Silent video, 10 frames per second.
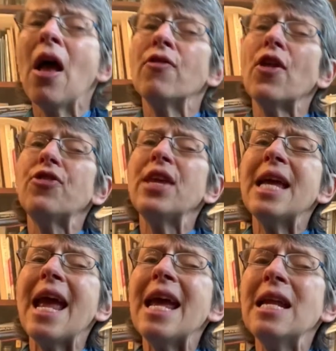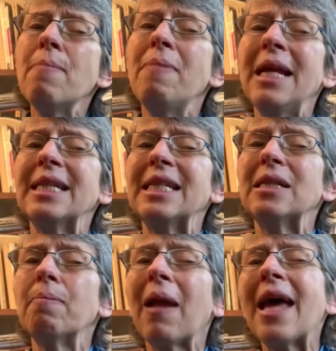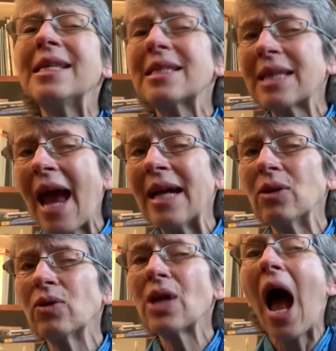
that the inability to play scales